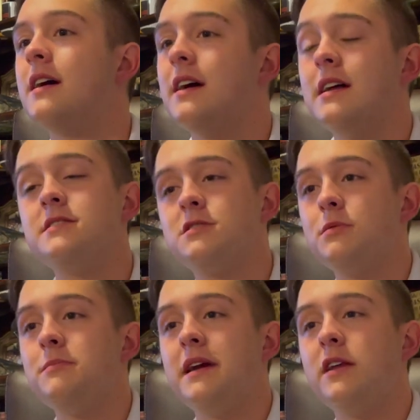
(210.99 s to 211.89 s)
And so we
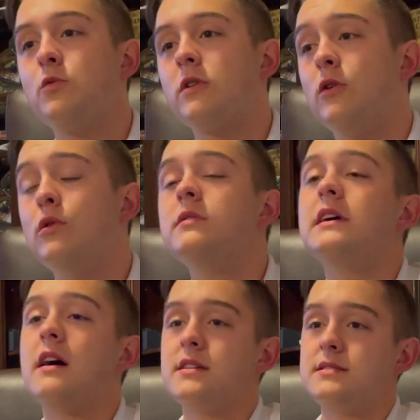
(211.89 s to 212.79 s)
made it where only
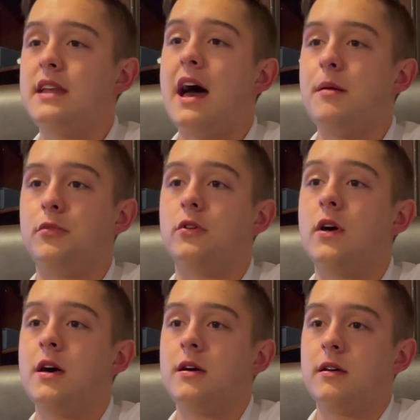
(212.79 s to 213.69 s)
us at Apple
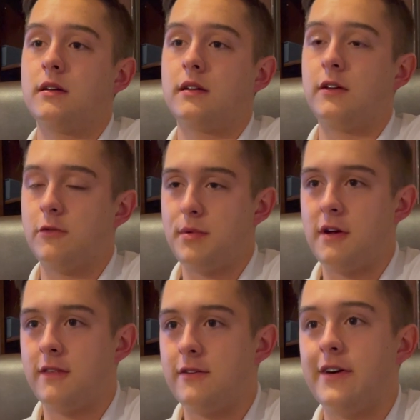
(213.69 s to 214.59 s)
can repair
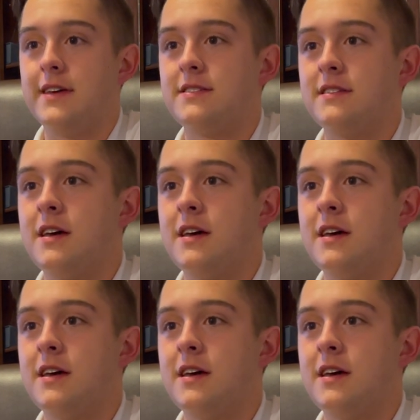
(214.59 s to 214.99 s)
the device.